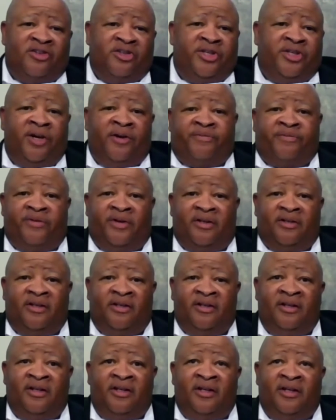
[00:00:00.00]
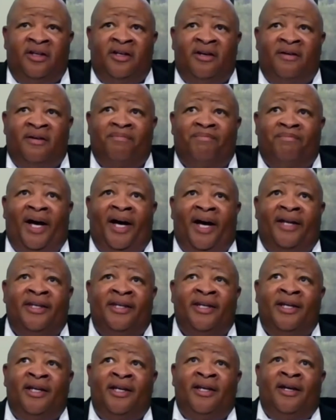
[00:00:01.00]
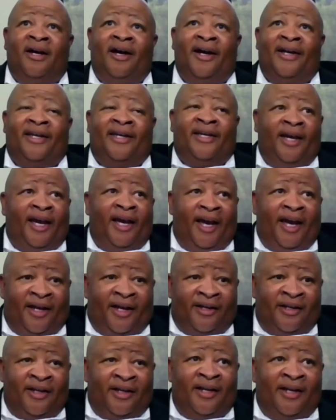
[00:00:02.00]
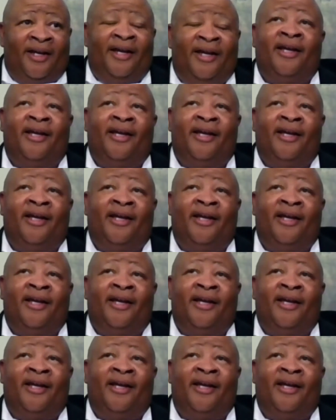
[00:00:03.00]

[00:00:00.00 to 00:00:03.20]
can look different. But again,